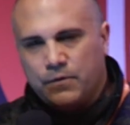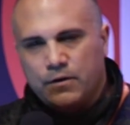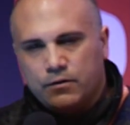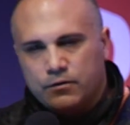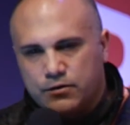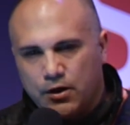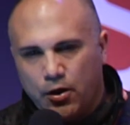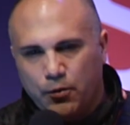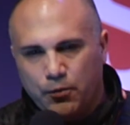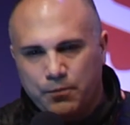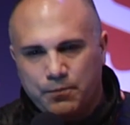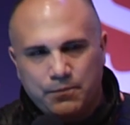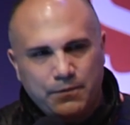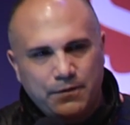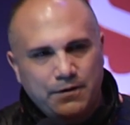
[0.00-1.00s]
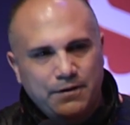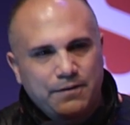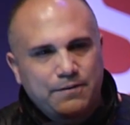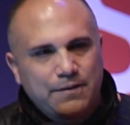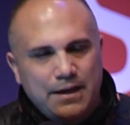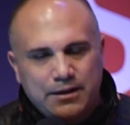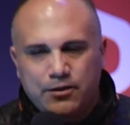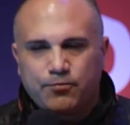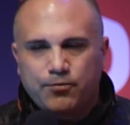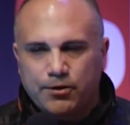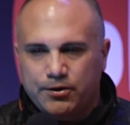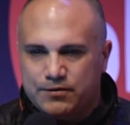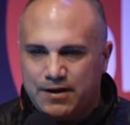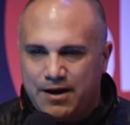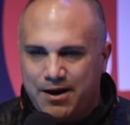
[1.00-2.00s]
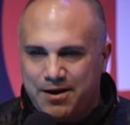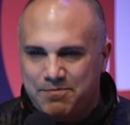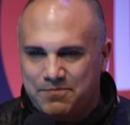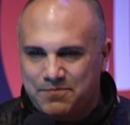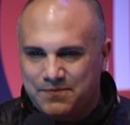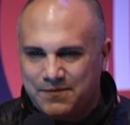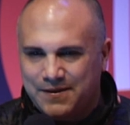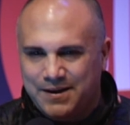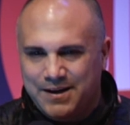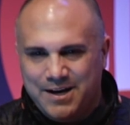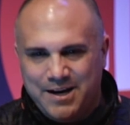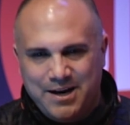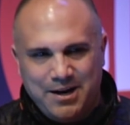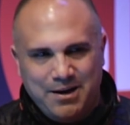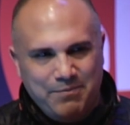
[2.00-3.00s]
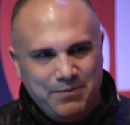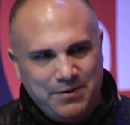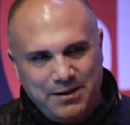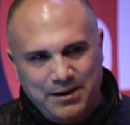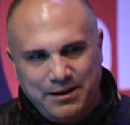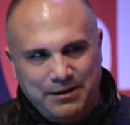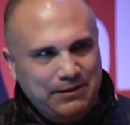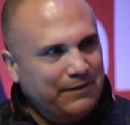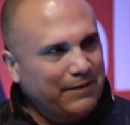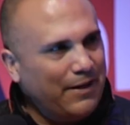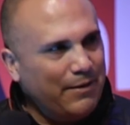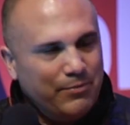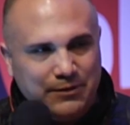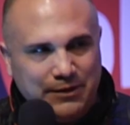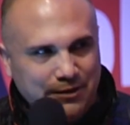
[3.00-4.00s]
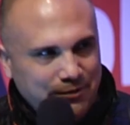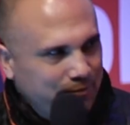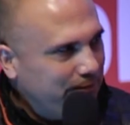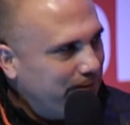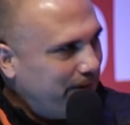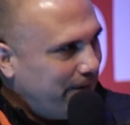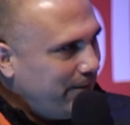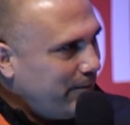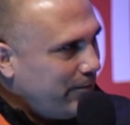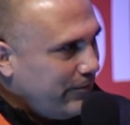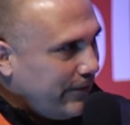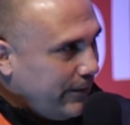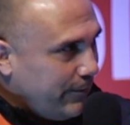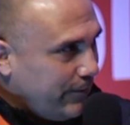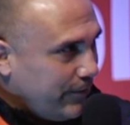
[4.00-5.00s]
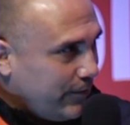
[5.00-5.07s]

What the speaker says: So thank you for your time. And I believe we're available for